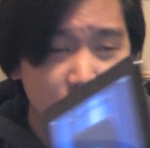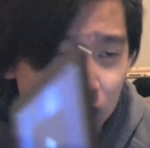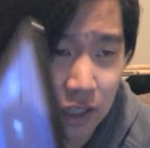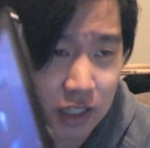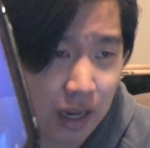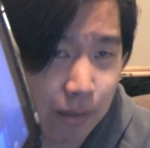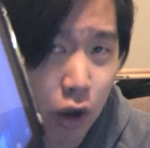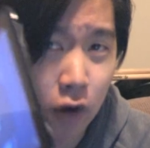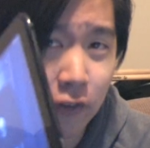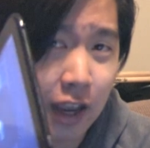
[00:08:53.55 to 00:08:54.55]
You'll see the same
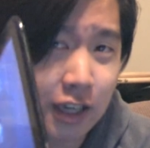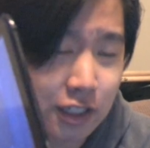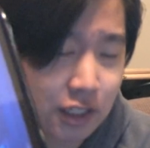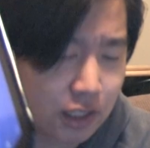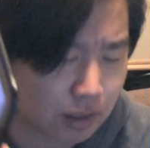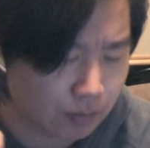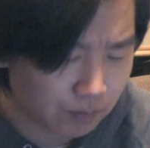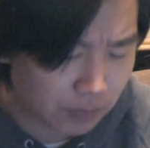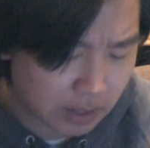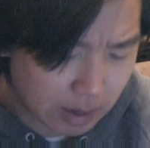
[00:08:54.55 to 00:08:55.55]
notification system